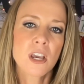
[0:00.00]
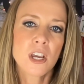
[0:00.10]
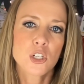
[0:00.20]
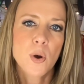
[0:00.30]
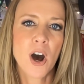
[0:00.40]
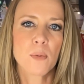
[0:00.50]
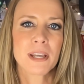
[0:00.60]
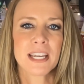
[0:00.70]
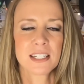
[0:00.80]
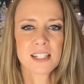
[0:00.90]
to help
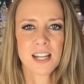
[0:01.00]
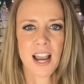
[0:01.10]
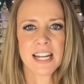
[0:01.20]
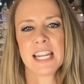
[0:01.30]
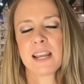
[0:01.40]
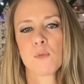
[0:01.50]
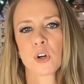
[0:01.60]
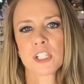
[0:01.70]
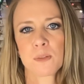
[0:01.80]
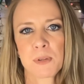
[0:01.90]
me design in a more
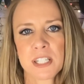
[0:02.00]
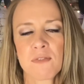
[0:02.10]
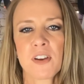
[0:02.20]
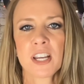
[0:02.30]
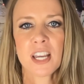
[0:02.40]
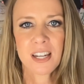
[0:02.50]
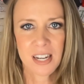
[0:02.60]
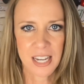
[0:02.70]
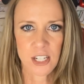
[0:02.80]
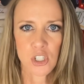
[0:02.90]
specific
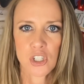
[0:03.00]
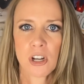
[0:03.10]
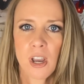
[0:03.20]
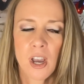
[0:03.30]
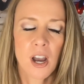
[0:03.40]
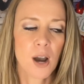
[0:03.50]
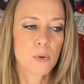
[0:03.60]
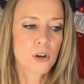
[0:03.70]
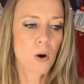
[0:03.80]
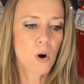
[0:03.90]
niche. I will
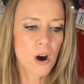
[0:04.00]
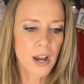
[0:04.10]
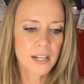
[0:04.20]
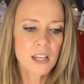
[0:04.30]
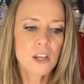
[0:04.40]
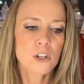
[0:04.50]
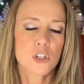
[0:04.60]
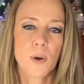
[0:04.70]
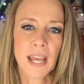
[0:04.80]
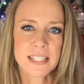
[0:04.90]
go on
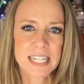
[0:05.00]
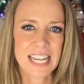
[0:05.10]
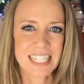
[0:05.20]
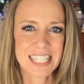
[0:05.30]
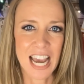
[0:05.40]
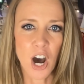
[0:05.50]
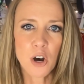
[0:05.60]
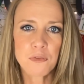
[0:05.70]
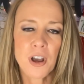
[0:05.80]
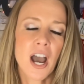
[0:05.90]
to Etsy
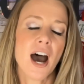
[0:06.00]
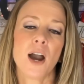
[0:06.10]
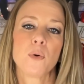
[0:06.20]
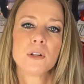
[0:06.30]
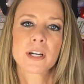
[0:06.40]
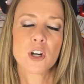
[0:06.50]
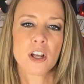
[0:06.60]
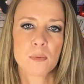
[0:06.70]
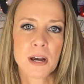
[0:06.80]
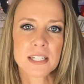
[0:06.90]
itself. I will look at all
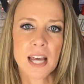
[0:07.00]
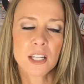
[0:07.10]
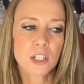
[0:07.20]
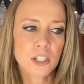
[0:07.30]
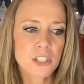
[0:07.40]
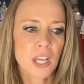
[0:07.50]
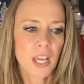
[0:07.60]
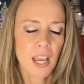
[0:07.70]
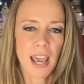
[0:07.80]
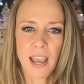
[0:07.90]
the bestsellers.
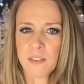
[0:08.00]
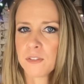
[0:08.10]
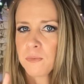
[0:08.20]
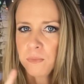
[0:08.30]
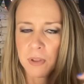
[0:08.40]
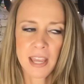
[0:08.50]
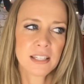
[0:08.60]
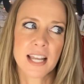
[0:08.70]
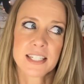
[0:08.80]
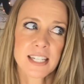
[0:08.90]
And
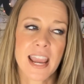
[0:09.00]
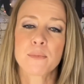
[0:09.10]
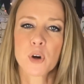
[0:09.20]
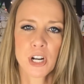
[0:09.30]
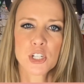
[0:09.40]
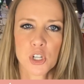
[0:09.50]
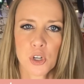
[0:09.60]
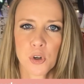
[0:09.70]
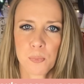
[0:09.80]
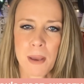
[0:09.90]
let's say I'm going to
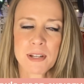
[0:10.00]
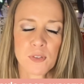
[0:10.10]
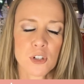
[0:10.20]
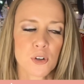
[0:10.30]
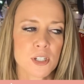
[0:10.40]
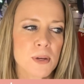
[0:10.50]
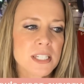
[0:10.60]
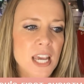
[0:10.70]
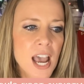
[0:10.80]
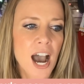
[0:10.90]
do baby's first Christmas.
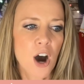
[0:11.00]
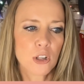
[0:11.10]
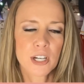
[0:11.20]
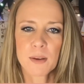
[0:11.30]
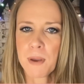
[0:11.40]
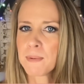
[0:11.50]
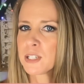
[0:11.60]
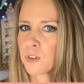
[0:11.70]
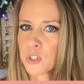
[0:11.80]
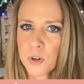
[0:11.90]
I'll look at baby's
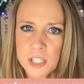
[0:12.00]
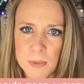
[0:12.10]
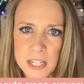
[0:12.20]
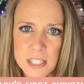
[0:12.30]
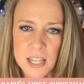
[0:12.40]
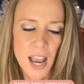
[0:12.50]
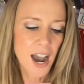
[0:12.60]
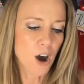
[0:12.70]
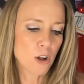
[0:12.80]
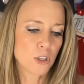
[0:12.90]
first Christmas.
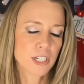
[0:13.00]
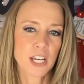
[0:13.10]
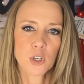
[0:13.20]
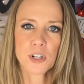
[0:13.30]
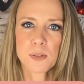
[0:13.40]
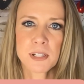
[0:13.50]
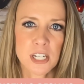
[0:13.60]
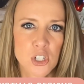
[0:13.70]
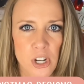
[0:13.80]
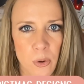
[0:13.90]
I'll look at Christmas in
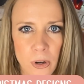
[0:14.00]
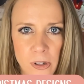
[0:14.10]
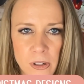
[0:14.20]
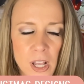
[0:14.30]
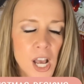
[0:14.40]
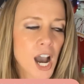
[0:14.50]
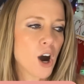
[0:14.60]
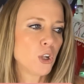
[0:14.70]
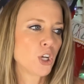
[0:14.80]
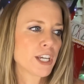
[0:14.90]
general.
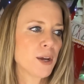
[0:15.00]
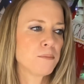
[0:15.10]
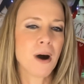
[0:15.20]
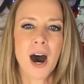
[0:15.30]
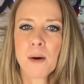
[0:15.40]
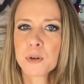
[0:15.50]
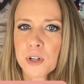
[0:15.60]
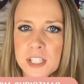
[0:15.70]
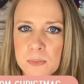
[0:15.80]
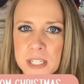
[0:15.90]
I'll look at mom
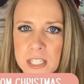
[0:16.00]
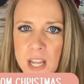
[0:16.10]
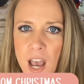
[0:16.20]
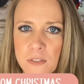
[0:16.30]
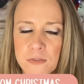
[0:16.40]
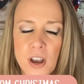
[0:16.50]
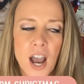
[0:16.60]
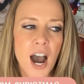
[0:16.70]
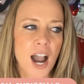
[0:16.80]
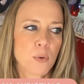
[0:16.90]
Christmas stuff.
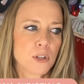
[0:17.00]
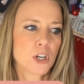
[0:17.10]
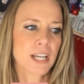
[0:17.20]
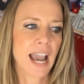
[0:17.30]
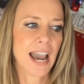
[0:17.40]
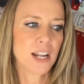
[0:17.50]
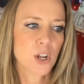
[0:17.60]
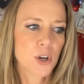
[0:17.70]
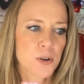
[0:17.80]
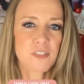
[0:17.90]
I will look at
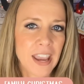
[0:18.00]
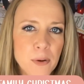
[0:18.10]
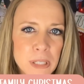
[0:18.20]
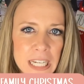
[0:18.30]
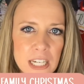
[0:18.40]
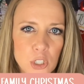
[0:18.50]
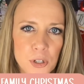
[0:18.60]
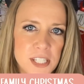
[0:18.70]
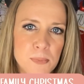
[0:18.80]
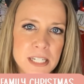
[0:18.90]
family
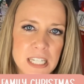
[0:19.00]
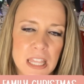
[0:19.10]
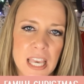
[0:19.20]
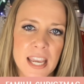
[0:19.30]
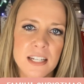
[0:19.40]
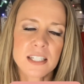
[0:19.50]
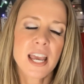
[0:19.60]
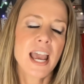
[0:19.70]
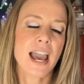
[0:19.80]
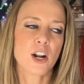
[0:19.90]
Christmas things,
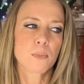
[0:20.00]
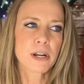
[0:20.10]
and I'll bring